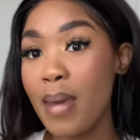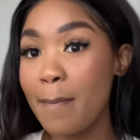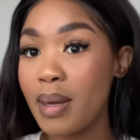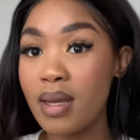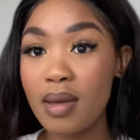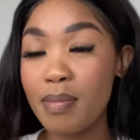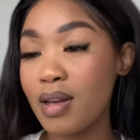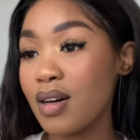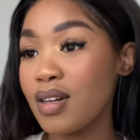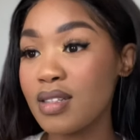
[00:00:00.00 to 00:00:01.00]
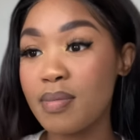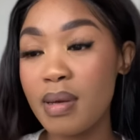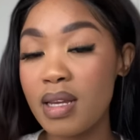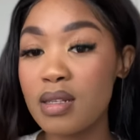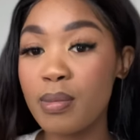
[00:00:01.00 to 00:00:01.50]
Pink because
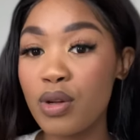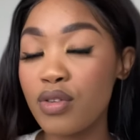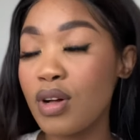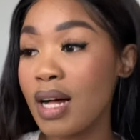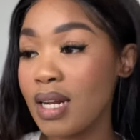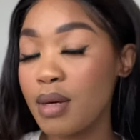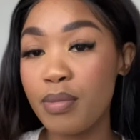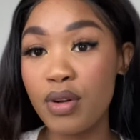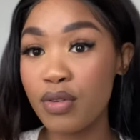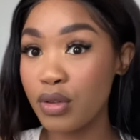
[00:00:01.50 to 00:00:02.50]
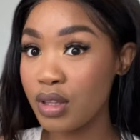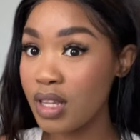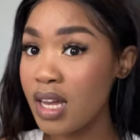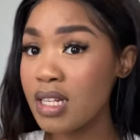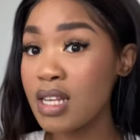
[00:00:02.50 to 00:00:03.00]
pink is a beautiful color, beautiful
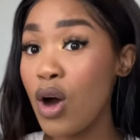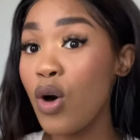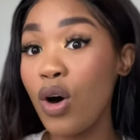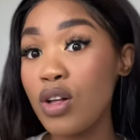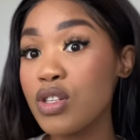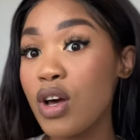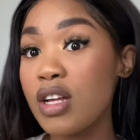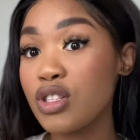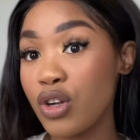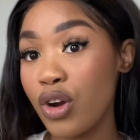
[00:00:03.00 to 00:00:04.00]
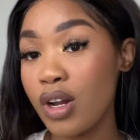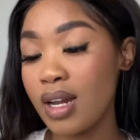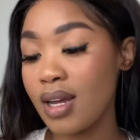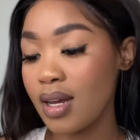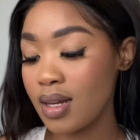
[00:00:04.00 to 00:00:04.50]
things. Also, it's
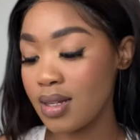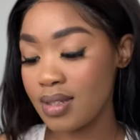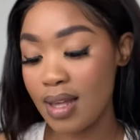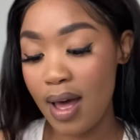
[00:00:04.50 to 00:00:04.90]
great because